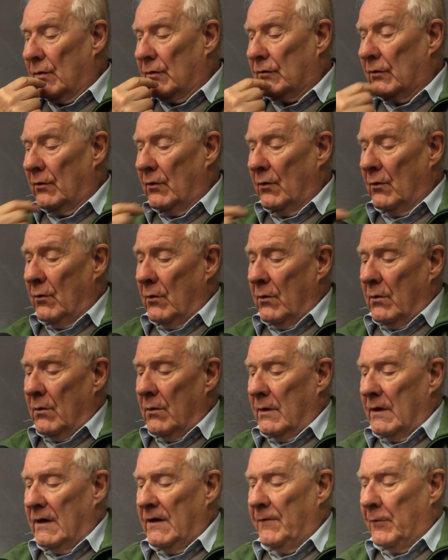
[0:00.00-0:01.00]
So
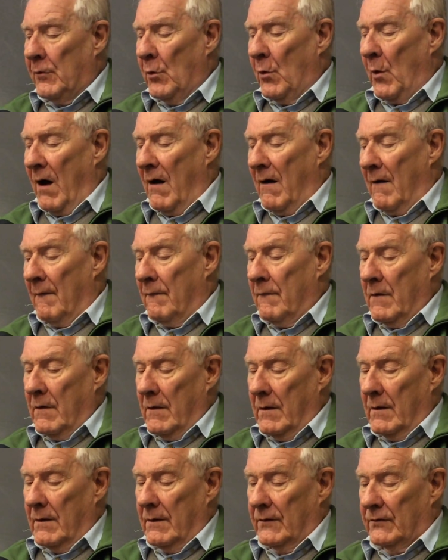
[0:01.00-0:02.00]
if you are
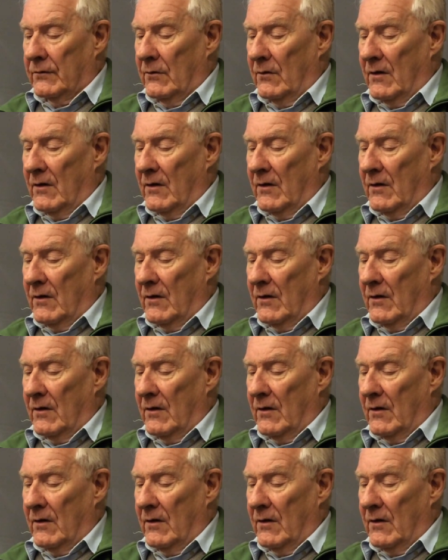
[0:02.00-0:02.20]
the